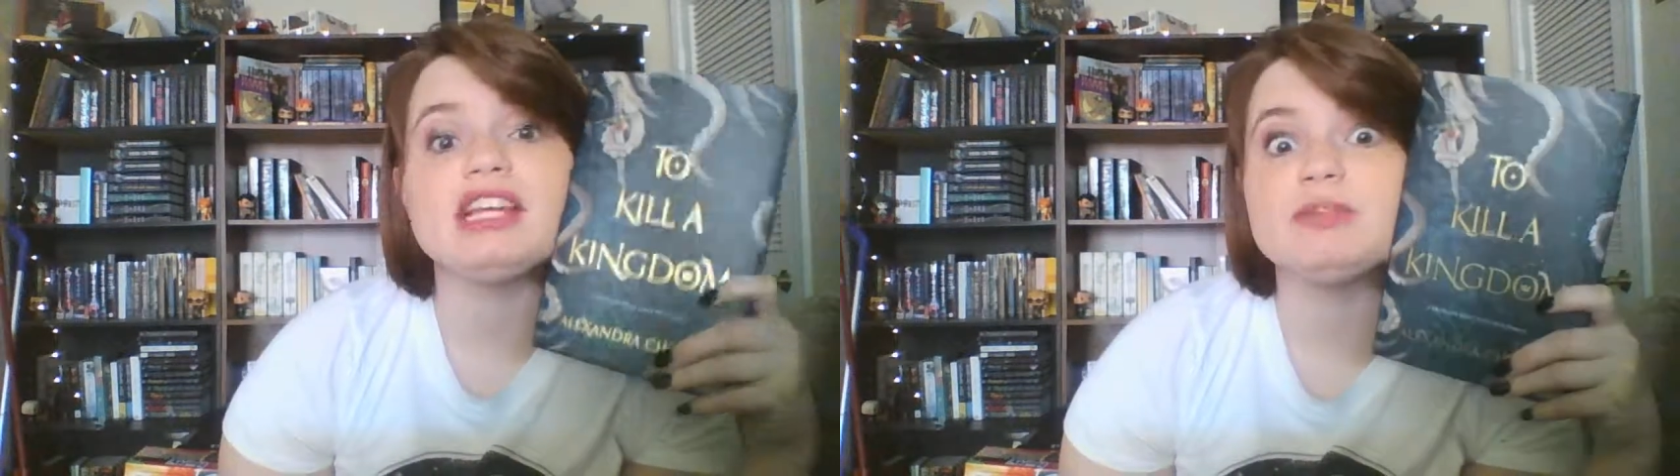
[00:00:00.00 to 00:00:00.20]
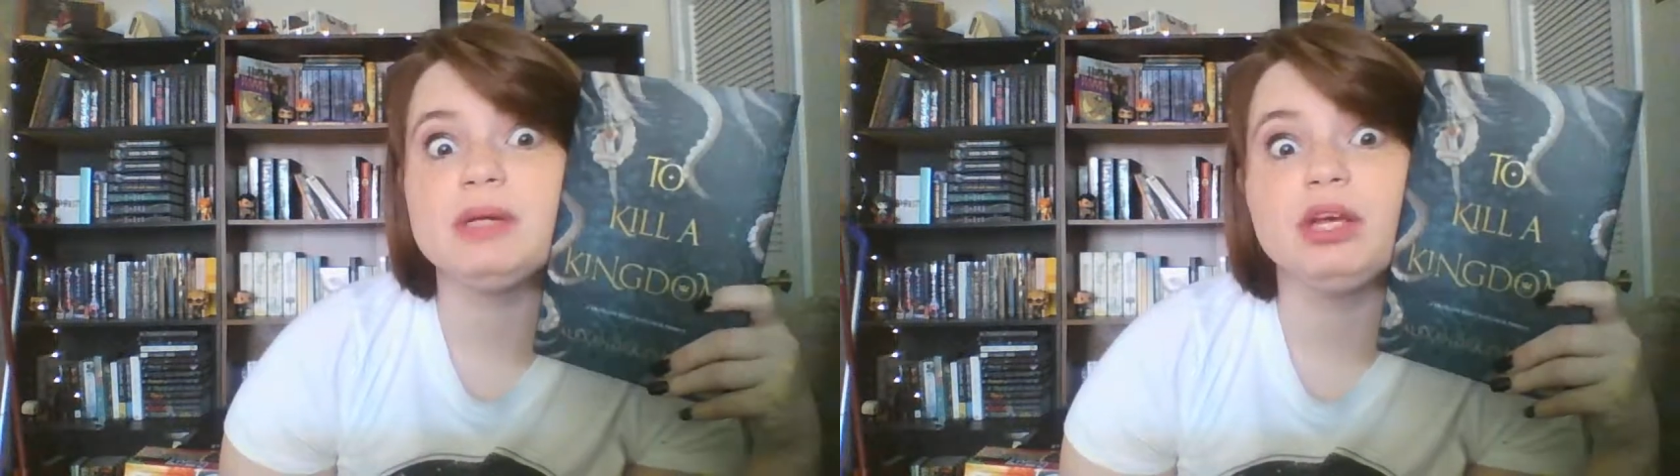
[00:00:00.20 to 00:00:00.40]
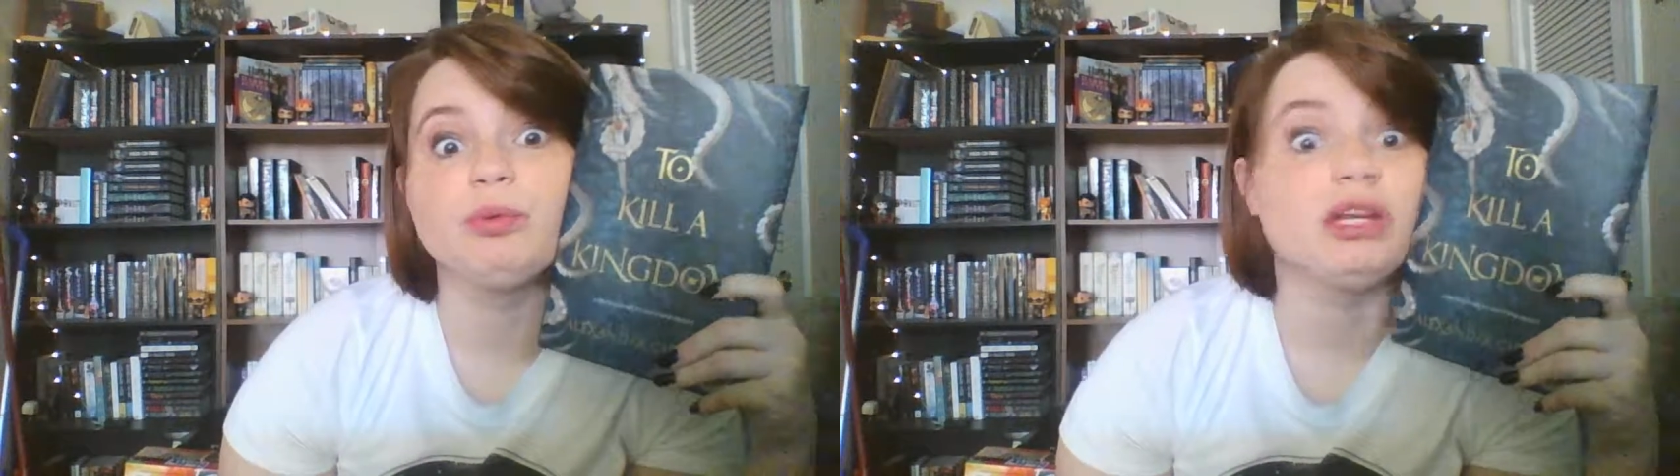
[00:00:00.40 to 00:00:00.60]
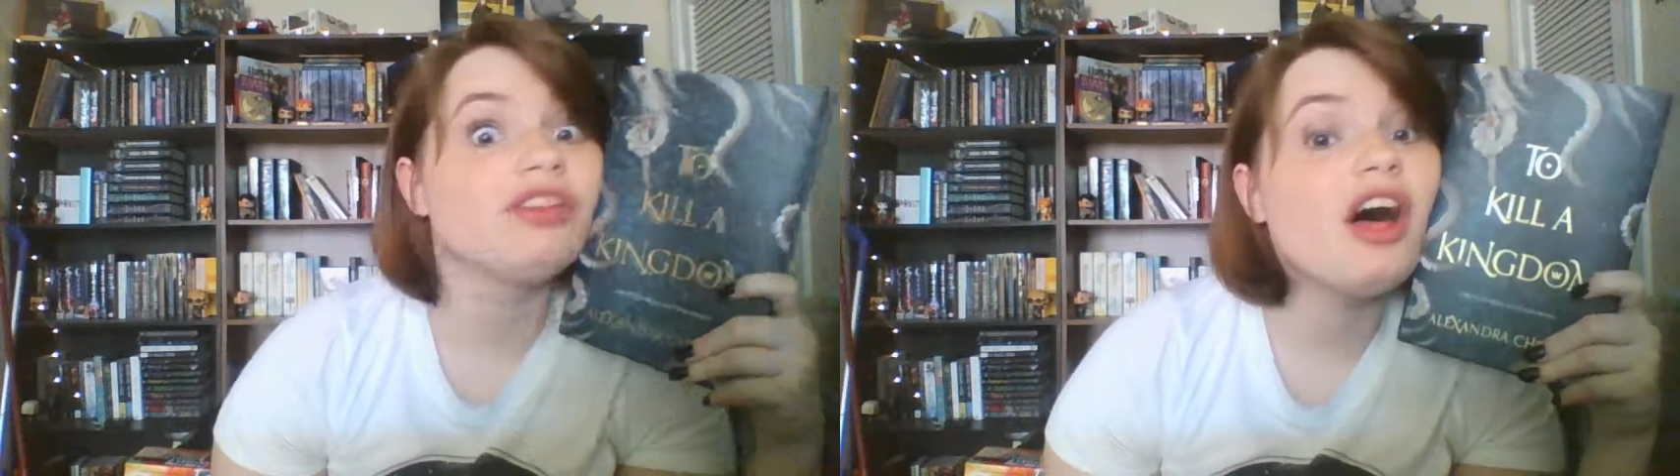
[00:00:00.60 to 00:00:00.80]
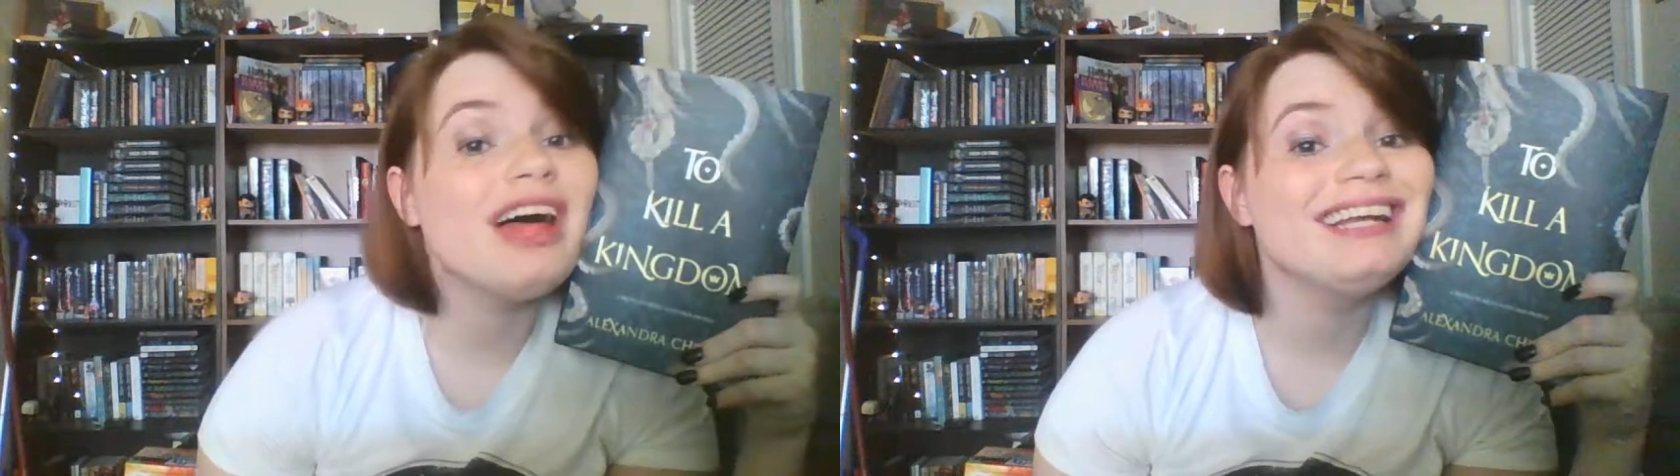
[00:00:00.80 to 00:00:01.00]
HP
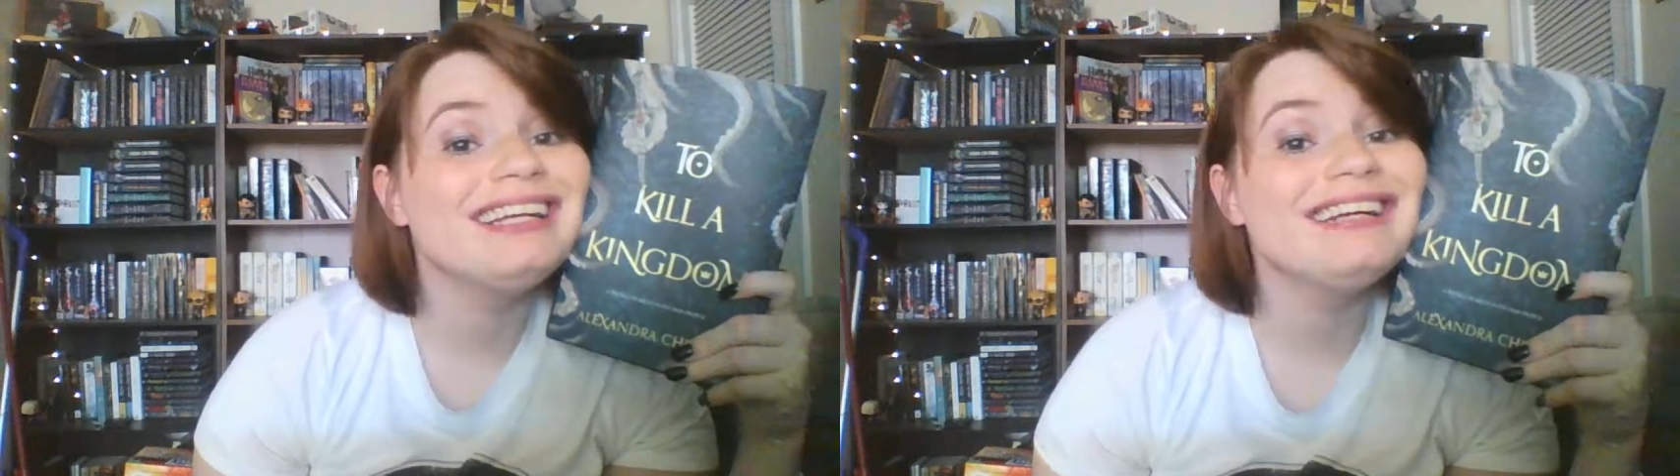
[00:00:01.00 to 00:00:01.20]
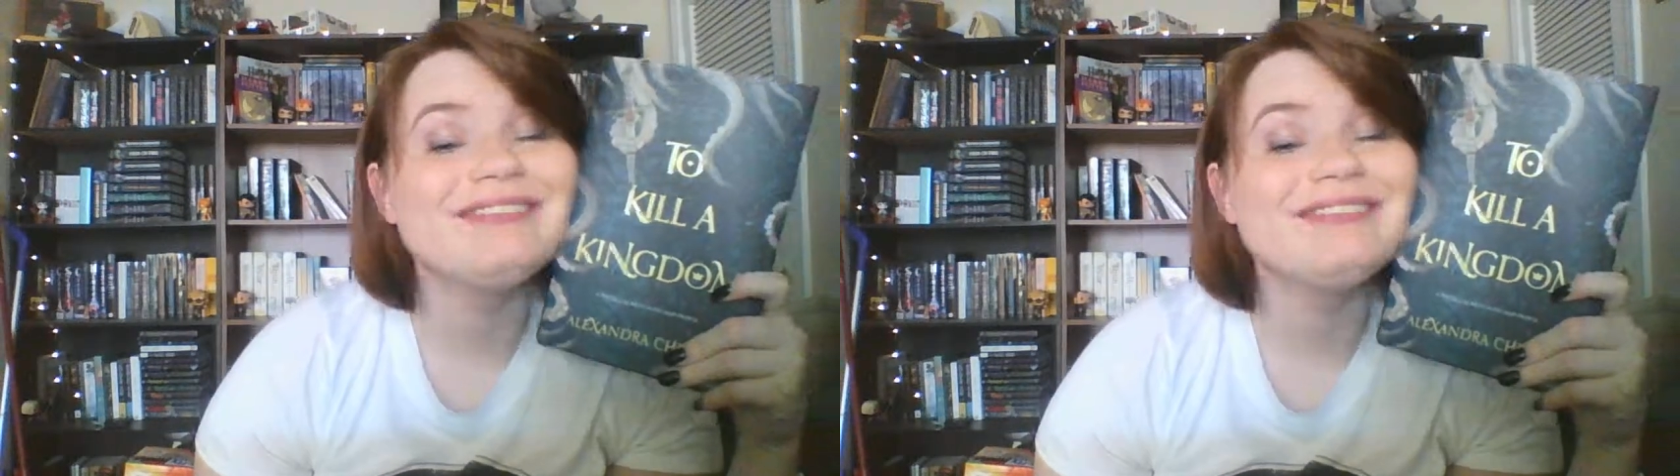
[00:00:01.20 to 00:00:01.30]
readathon,